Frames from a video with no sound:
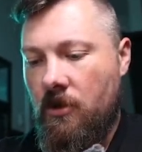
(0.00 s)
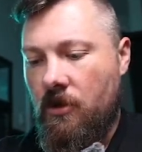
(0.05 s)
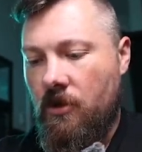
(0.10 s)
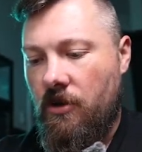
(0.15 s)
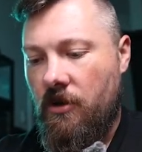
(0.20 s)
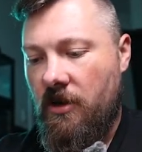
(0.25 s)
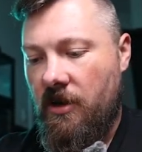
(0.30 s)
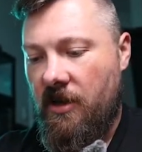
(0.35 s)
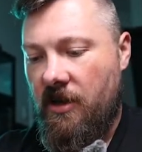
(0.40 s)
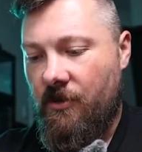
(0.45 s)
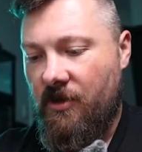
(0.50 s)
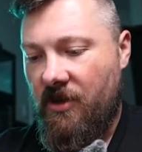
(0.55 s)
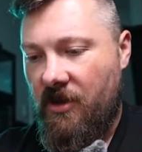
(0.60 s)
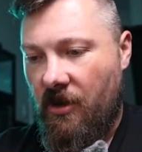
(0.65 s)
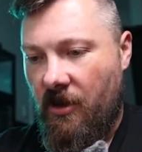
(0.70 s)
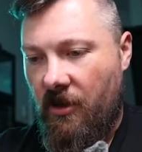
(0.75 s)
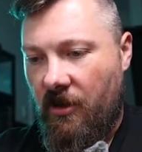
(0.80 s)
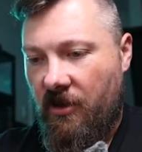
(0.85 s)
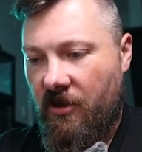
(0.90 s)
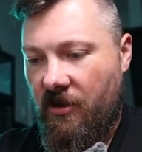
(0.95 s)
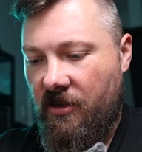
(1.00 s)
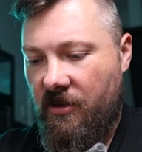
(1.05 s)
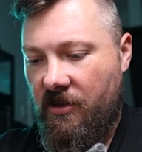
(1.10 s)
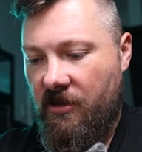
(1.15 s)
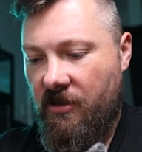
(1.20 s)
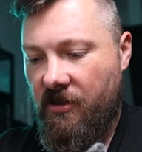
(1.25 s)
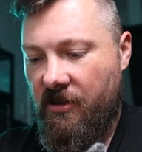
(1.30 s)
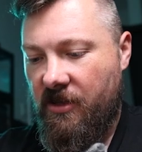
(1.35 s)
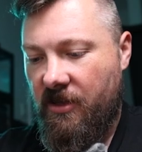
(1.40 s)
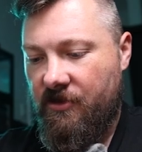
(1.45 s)
Alright, here we go.
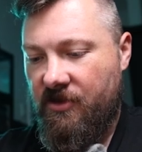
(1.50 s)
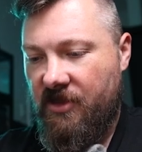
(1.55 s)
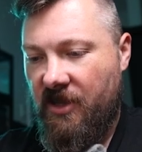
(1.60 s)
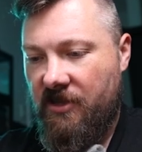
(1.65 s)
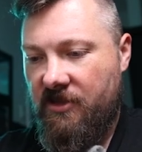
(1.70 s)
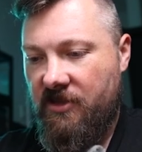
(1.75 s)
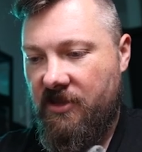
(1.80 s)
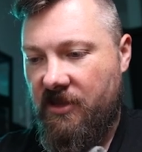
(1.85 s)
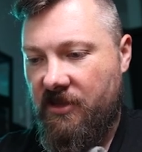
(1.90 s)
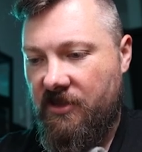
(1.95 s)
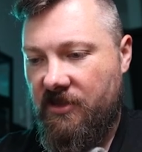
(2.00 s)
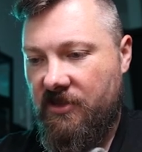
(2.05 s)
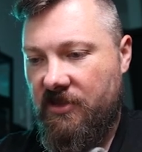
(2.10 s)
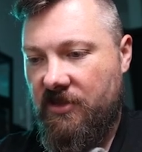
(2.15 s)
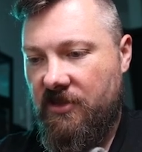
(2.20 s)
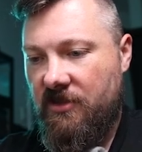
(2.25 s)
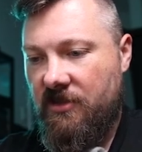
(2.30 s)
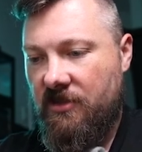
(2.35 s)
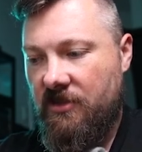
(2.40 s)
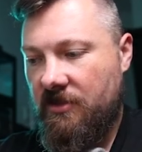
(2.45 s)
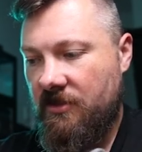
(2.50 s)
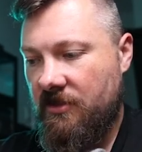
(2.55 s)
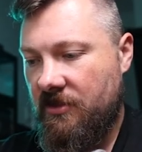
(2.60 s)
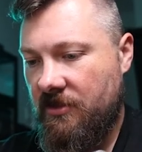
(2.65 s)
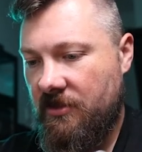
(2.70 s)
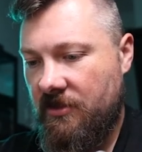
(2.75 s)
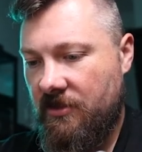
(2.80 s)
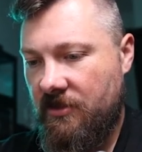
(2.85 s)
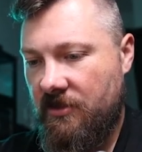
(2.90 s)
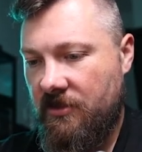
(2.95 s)
Comes down to this.
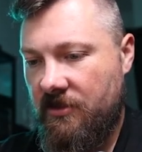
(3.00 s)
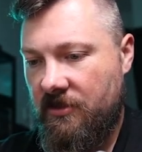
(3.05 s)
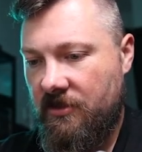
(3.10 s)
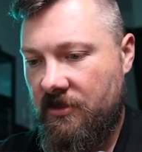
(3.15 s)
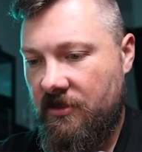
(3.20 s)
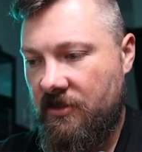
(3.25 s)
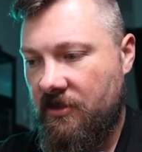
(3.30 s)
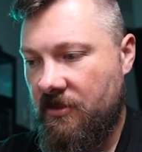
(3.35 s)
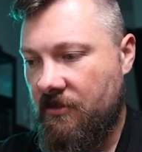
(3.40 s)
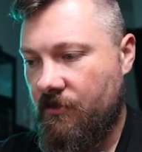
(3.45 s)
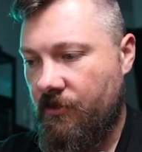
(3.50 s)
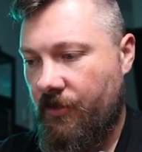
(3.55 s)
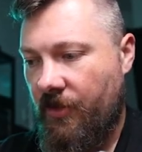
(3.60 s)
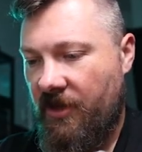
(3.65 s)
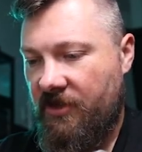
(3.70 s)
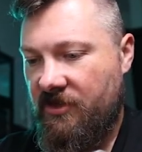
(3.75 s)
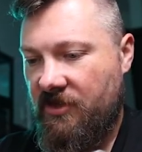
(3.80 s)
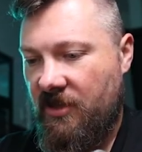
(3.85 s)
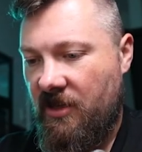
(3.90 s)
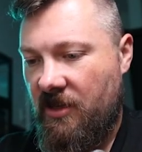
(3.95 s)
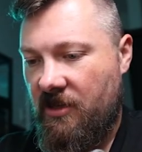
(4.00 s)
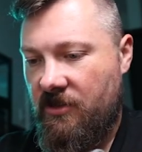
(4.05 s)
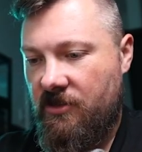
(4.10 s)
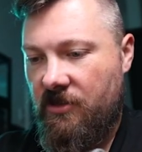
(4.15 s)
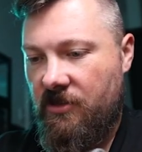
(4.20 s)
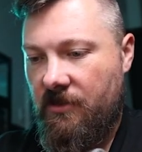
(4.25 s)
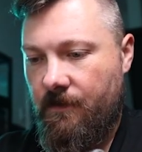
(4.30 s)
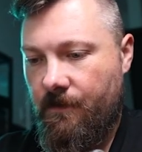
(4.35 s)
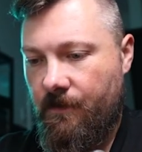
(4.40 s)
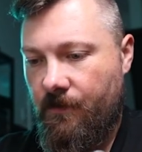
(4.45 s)
Basic
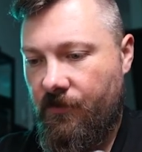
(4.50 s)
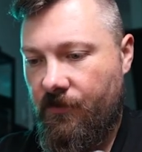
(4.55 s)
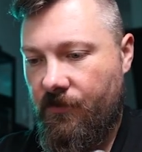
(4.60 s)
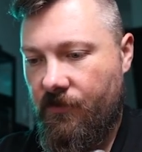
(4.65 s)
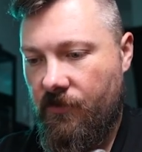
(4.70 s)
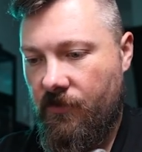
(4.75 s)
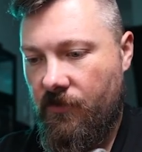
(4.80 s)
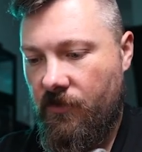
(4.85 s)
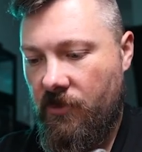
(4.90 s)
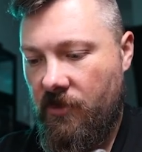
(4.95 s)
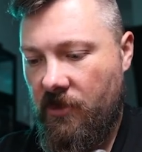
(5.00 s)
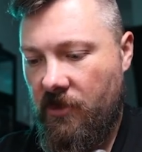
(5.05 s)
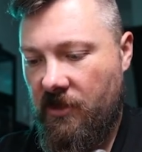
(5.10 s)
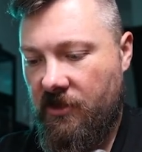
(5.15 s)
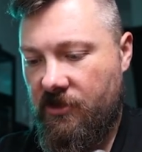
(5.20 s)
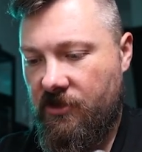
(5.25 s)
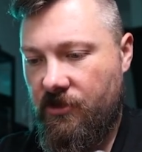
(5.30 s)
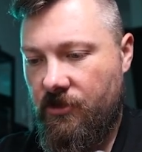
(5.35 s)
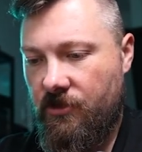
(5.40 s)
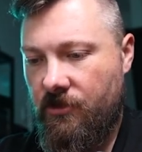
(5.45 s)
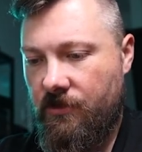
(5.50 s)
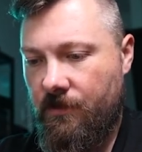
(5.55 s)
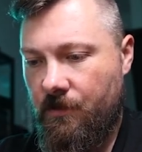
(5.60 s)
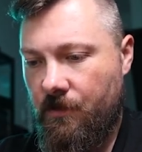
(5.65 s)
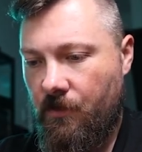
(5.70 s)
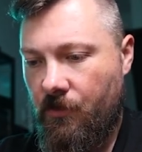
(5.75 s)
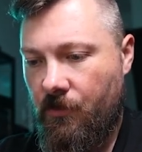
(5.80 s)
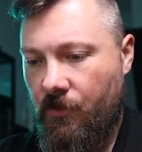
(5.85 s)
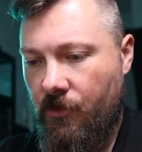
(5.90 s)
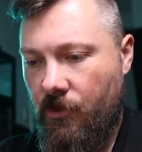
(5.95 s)
Energy. Natu,
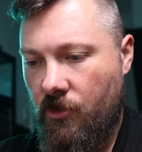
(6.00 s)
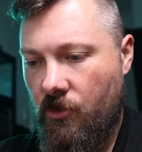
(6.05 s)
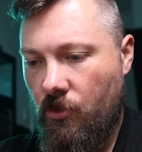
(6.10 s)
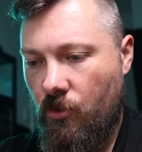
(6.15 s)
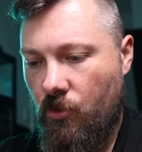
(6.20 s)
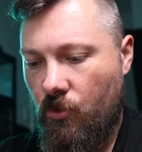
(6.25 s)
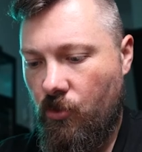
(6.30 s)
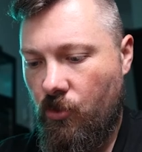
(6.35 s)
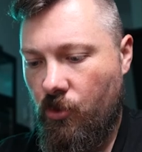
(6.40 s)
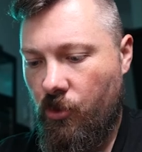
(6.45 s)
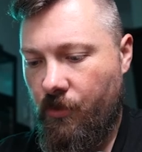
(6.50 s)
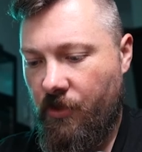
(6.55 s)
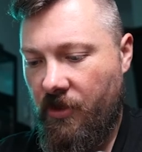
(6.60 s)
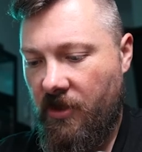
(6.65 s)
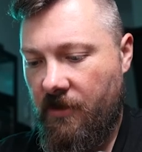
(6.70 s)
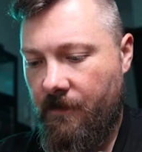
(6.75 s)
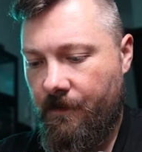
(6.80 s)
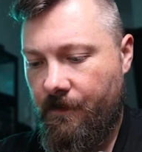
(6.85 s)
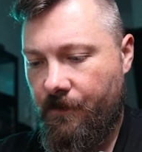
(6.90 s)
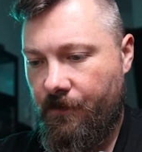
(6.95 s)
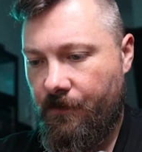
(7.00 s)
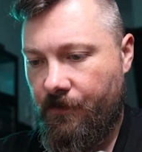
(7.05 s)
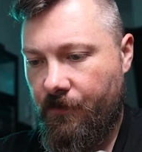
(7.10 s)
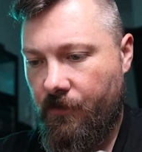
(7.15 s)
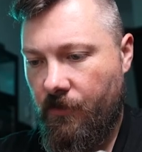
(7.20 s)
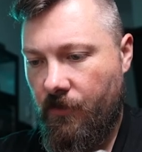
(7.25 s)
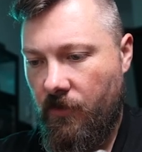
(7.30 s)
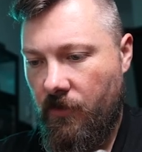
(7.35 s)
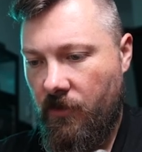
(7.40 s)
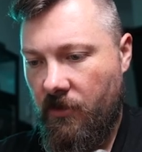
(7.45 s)
Wooper.
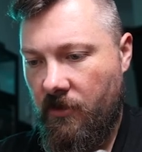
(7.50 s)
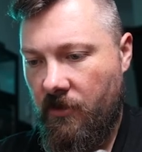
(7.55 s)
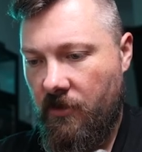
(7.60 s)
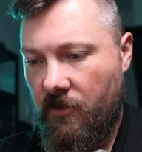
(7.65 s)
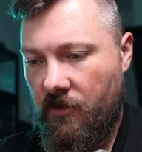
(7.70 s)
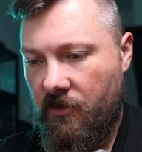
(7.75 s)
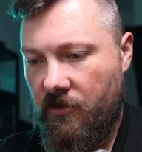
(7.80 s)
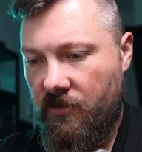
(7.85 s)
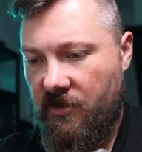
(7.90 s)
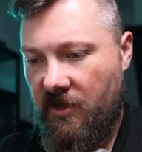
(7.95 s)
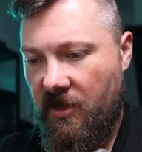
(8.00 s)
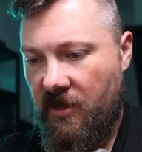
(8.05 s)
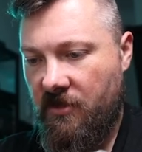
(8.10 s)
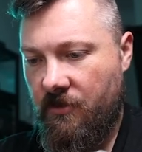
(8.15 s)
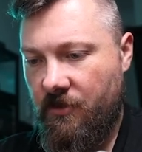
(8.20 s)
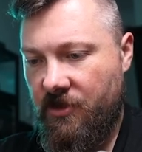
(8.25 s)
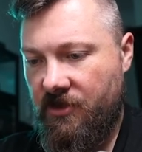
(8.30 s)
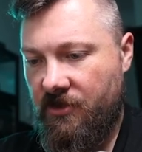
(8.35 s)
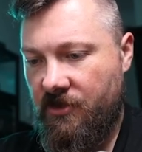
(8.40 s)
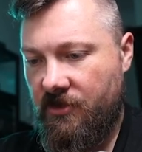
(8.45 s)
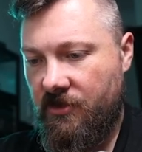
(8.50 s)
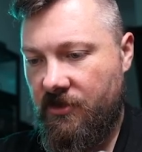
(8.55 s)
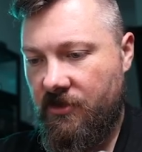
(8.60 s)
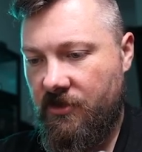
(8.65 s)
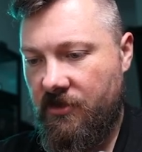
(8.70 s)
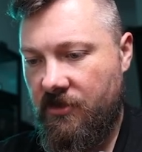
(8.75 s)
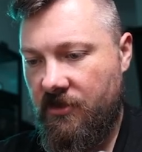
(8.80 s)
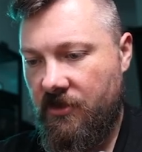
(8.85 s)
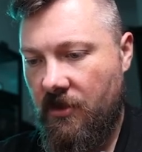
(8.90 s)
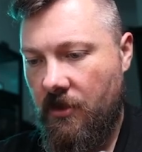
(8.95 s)

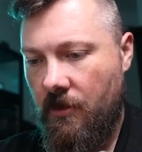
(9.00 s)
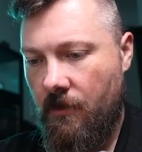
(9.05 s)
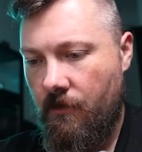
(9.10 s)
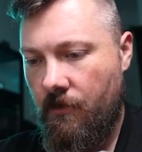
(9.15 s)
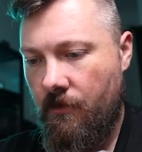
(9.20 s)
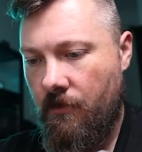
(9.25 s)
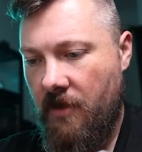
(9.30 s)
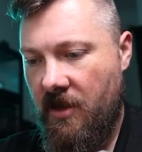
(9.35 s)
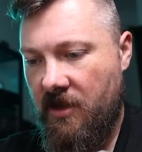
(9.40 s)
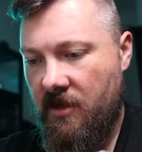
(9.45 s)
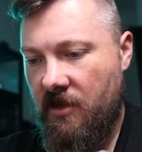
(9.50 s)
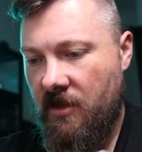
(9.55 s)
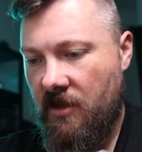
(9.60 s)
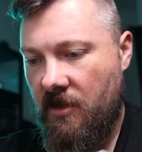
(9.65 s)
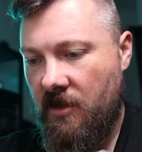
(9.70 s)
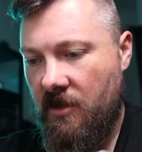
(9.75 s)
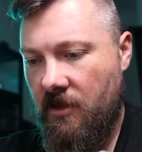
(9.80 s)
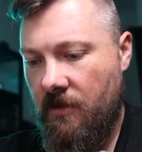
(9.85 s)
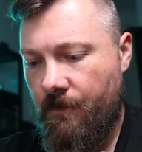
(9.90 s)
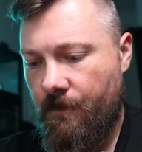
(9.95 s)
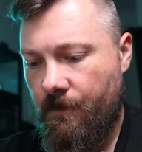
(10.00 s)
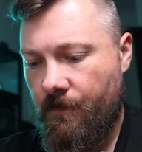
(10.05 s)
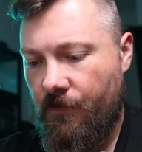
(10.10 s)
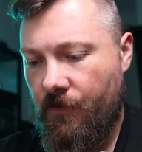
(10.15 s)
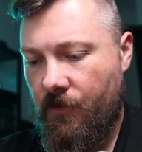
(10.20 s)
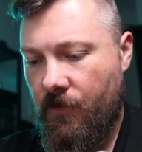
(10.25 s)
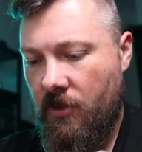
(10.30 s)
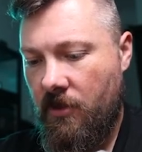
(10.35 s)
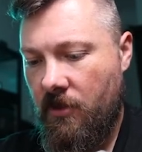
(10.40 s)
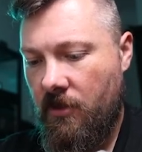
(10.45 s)
Tandemus, Mankey,
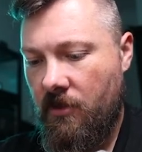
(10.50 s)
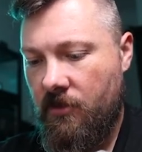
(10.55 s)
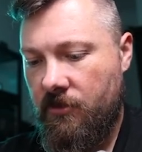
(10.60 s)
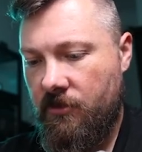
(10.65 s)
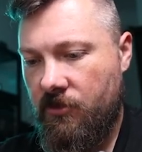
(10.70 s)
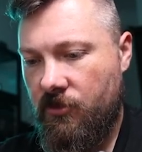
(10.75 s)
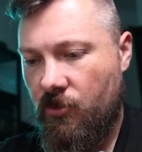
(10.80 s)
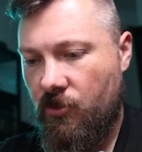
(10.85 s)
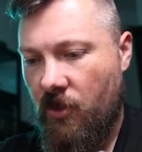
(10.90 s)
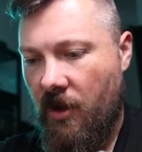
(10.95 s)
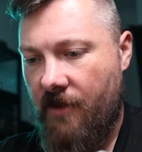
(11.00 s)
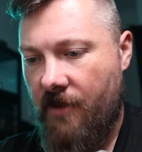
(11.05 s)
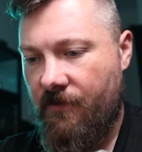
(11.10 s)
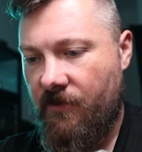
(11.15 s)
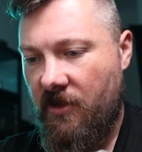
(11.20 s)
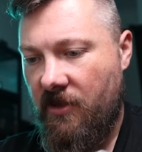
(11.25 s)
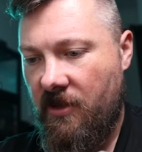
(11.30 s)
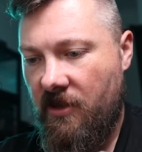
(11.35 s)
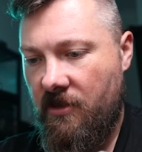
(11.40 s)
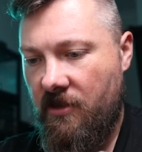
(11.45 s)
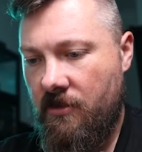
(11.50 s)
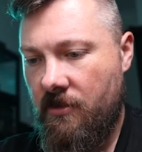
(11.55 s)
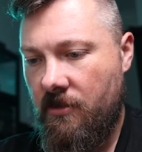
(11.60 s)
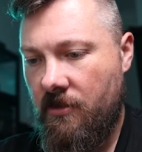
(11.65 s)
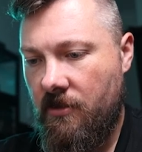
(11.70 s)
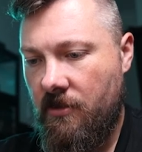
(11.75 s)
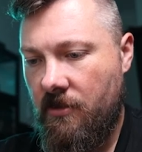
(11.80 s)
Scraffy,